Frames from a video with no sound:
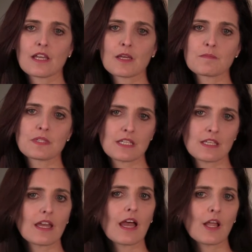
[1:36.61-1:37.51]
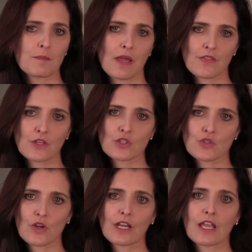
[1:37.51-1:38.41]
MD, the allopathic
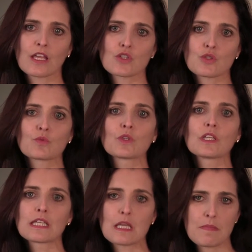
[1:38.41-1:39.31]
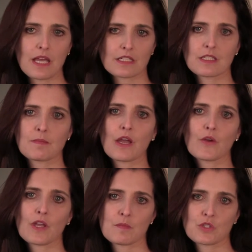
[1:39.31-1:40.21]
training, to really get back to the
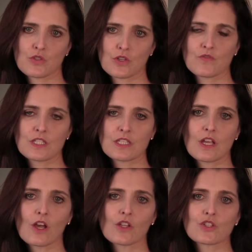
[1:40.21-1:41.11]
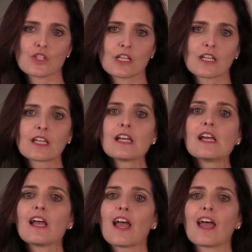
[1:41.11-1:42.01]
biochemistry and physiology
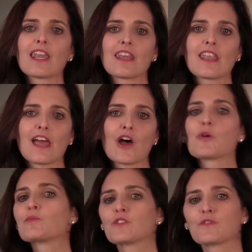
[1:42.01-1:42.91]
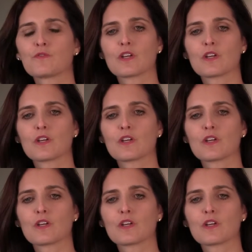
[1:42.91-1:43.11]
and help to